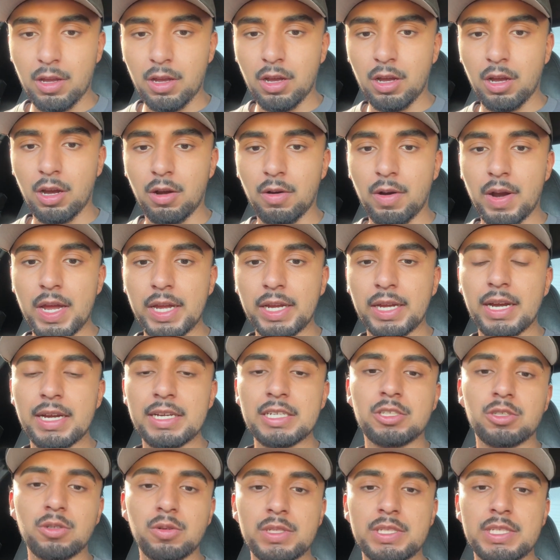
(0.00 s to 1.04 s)
All right,
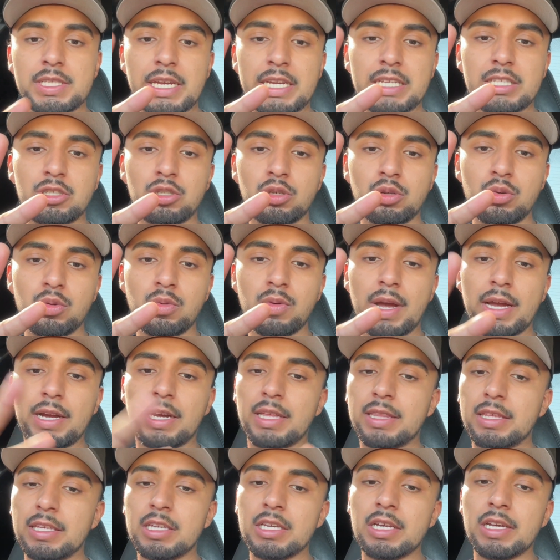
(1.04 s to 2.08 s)
guys, so it's day two. I
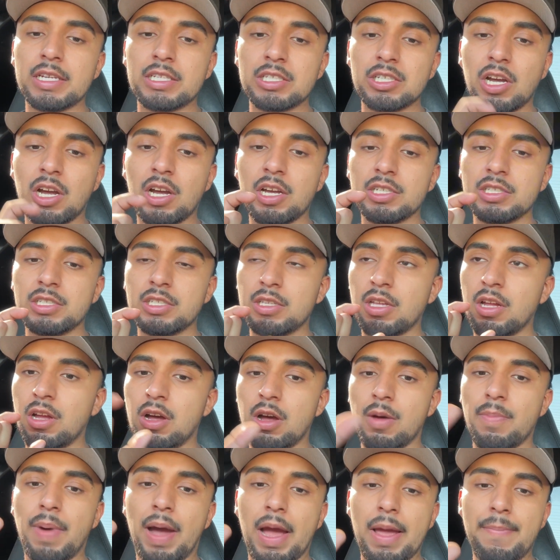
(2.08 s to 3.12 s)
got the exhaust
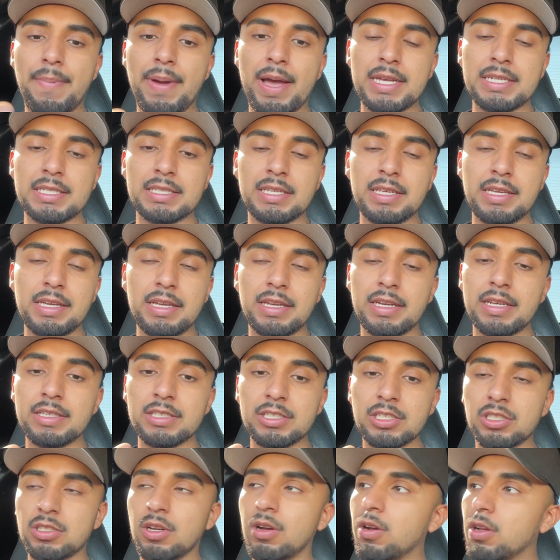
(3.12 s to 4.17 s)
bypass thing
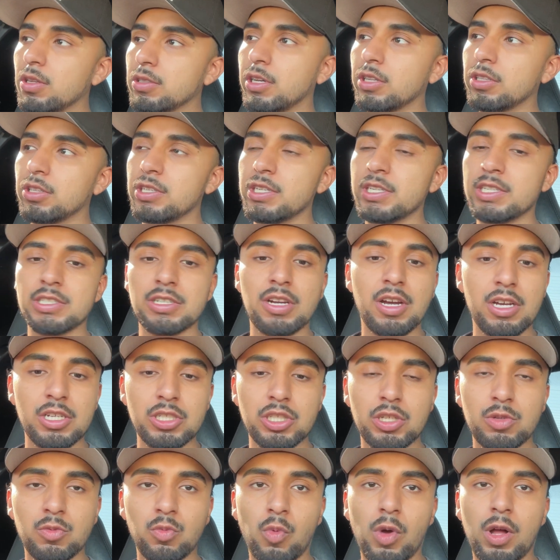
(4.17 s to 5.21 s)
installed on the
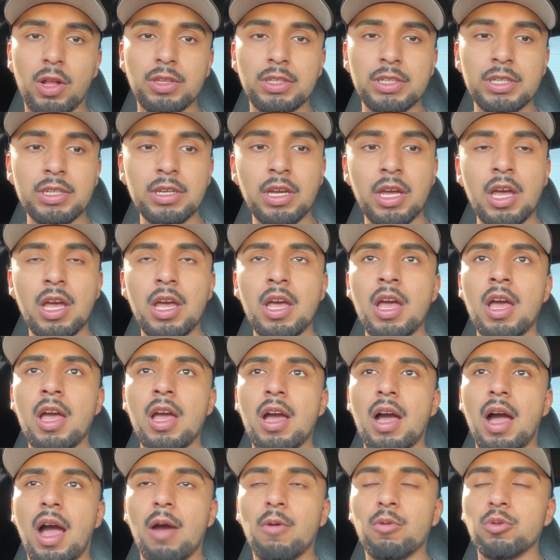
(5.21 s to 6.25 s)
exhaust and welded.
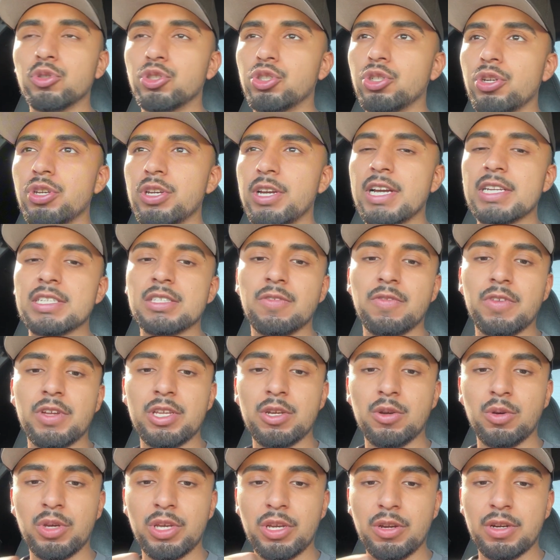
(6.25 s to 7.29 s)
I will show you guys the
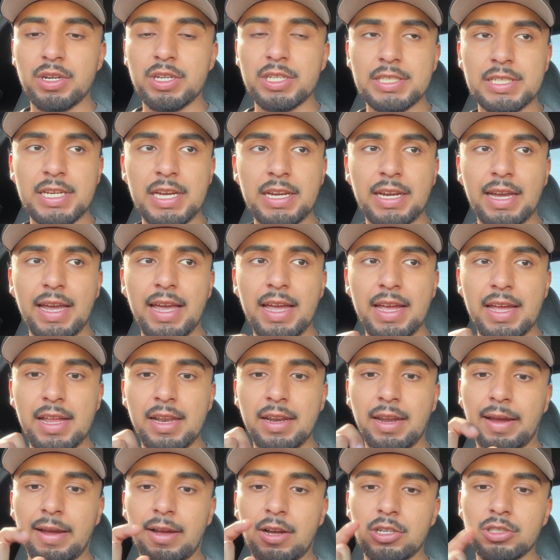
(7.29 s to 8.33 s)
video here in a sec.
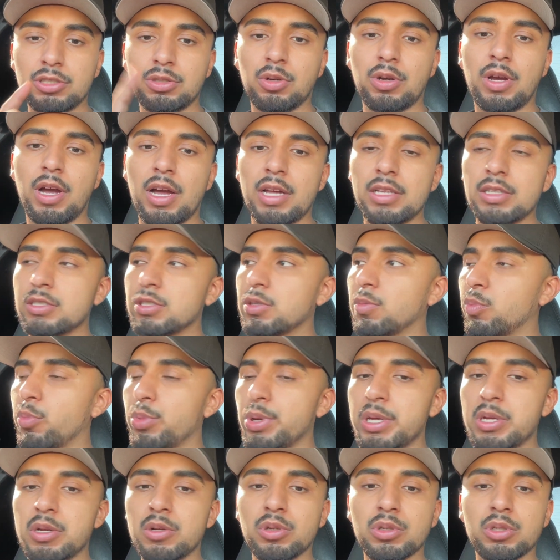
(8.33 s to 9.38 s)
And I also got some
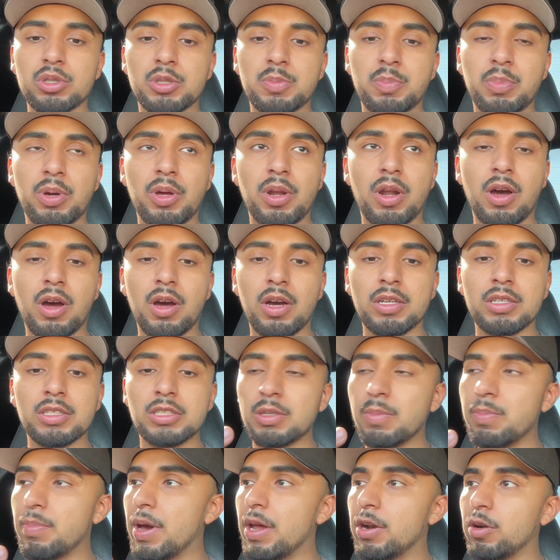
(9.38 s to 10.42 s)
wheels put on,
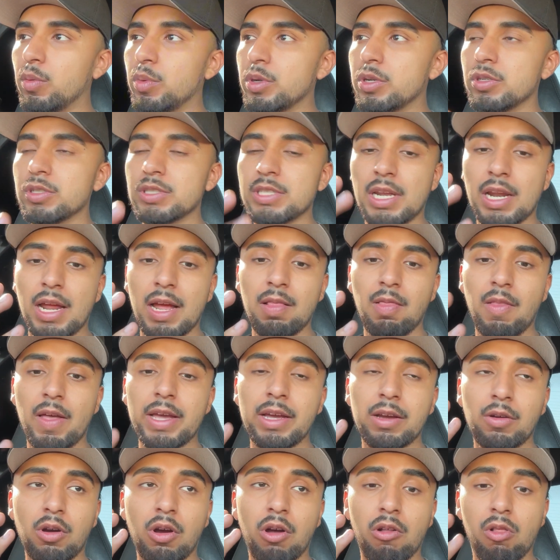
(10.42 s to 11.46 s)
some better wheels that I
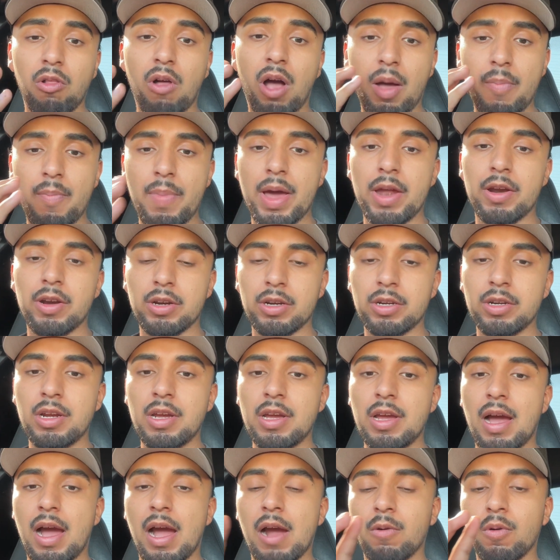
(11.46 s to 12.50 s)
like a lot better.
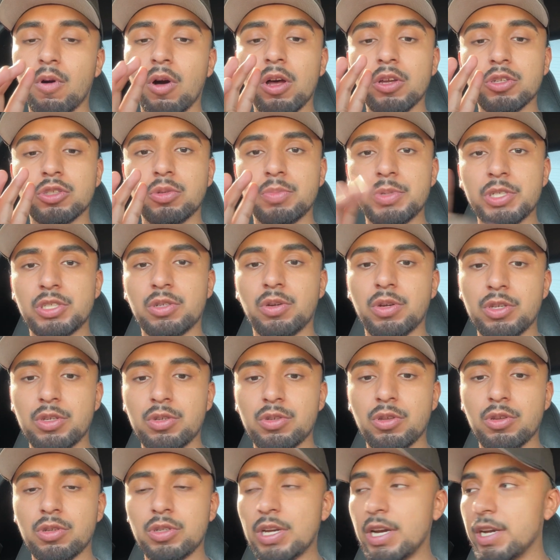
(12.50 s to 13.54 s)
I will also be showing
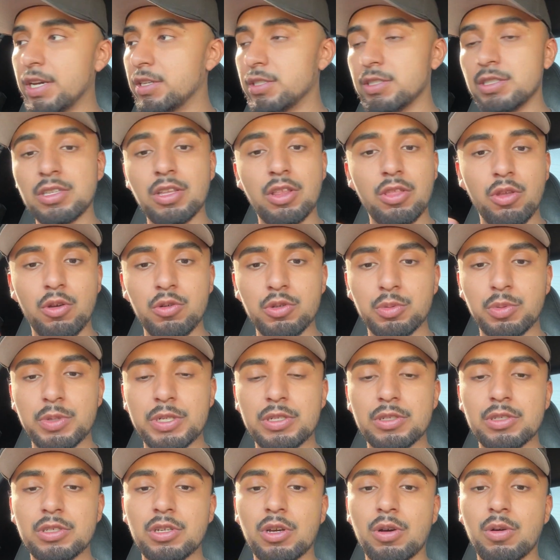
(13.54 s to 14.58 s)
you guys those
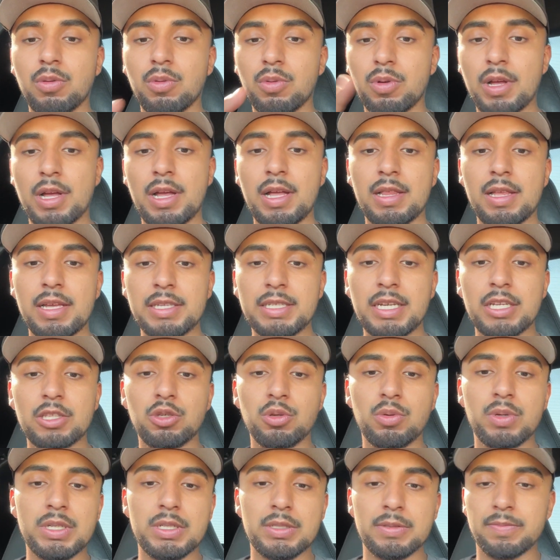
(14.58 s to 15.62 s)
wheels. So let's get
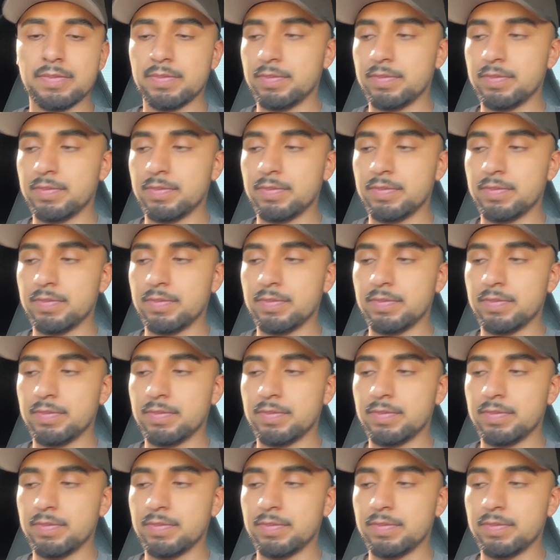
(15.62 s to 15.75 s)
to it.